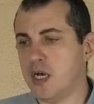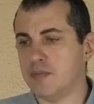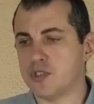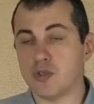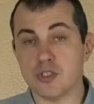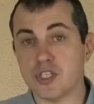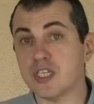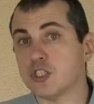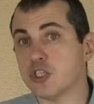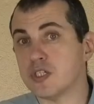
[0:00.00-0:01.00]
So the
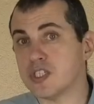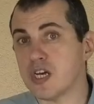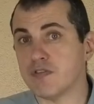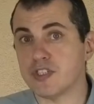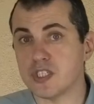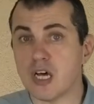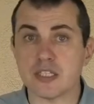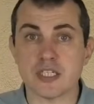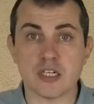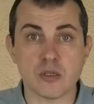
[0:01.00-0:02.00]
signature itself is
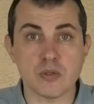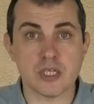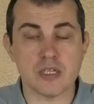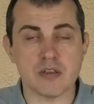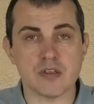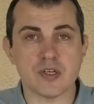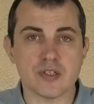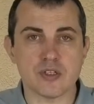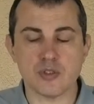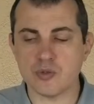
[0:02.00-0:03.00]
not included in the thing
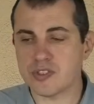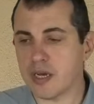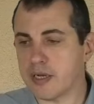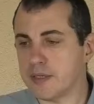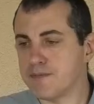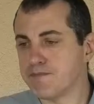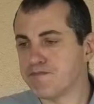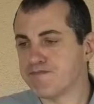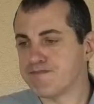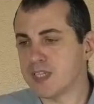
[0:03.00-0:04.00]
that you sign.
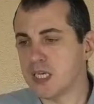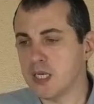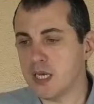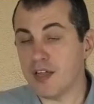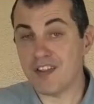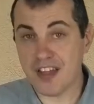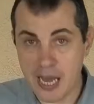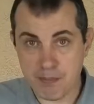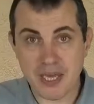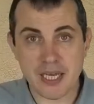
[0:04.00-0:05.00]

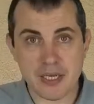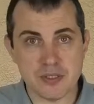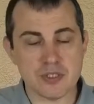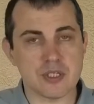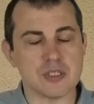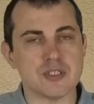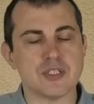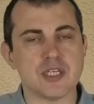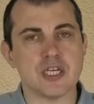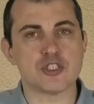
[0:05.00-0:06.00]
That means that the
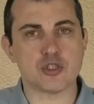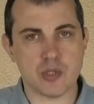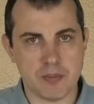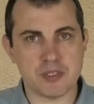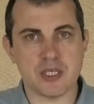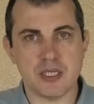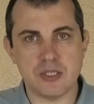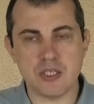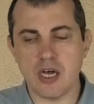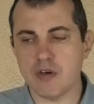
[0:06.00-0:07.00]
SIG script
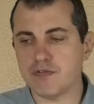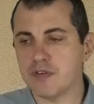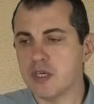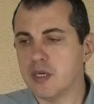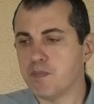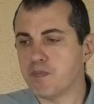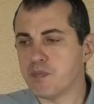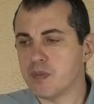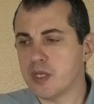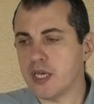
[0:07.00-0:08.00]
itself
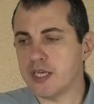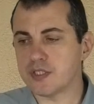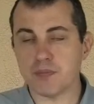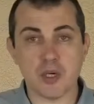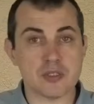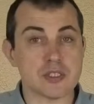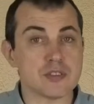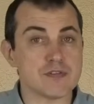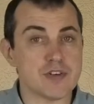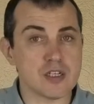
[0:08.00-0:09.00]
is the part that's
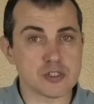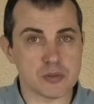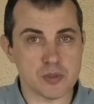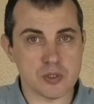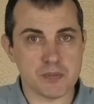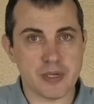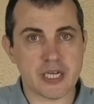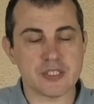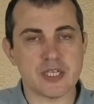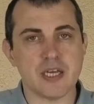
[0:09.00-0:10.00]
vulnerable
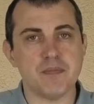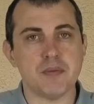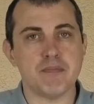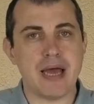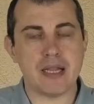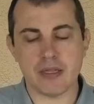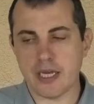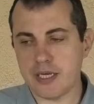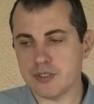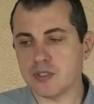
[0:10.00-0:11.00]
because it can be
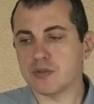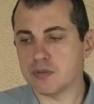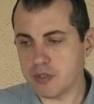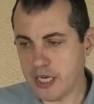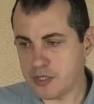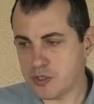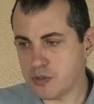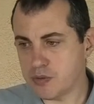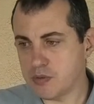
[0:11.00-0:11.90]
malleated. Yes.